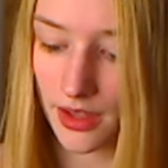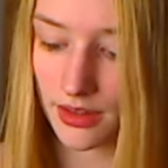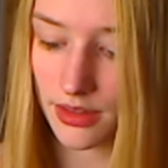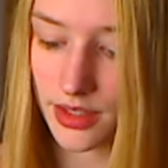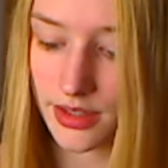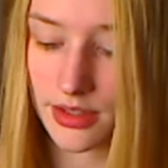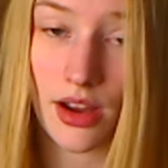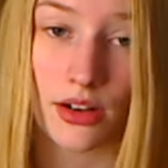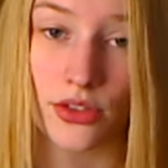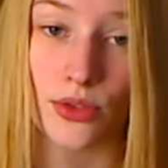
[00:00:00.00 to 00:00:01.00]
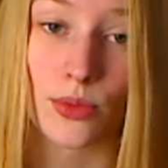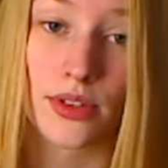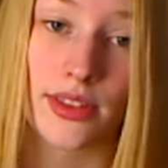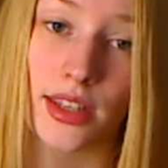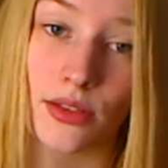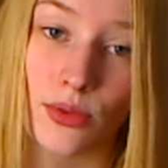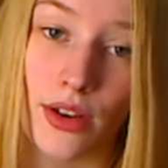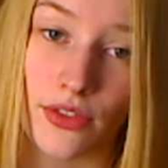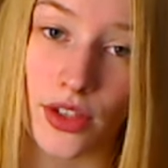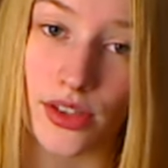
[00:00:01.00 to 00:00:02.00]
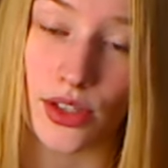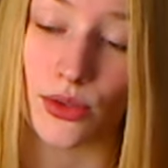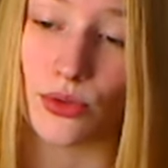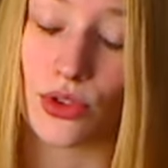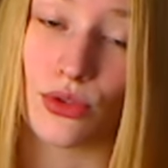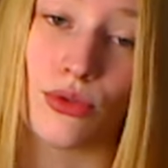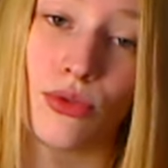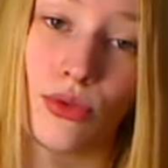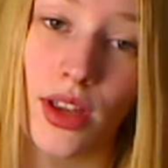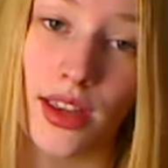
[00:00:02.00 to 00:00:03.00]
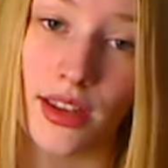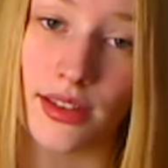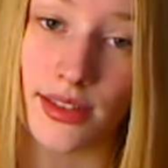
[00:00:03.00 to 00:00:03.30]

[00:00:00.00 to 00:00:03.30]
this doctor will then reference you to a